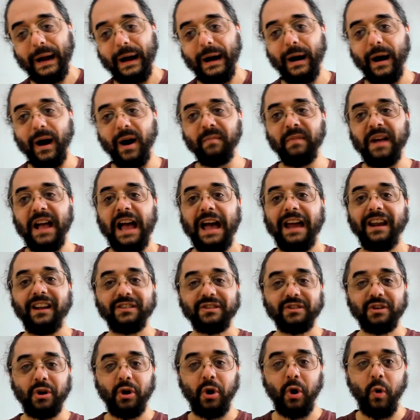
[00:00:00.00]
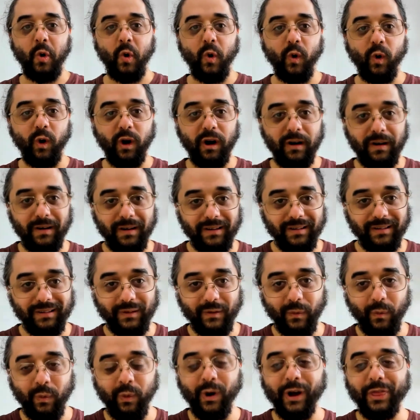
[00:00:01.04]
At its core,
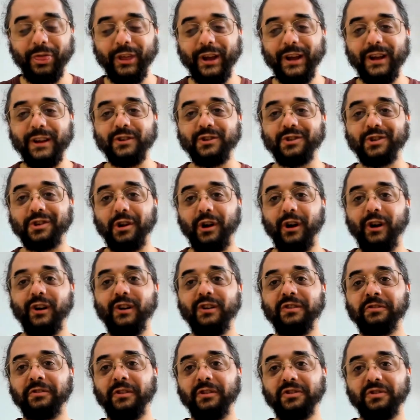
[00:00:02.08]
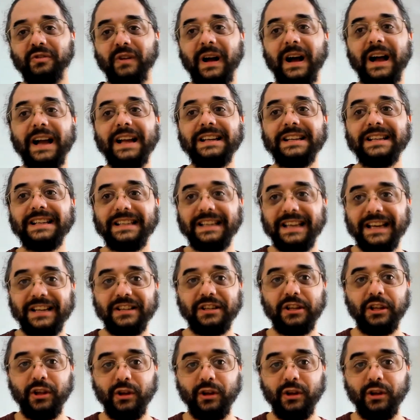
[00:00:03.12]
what the insurers are trying to get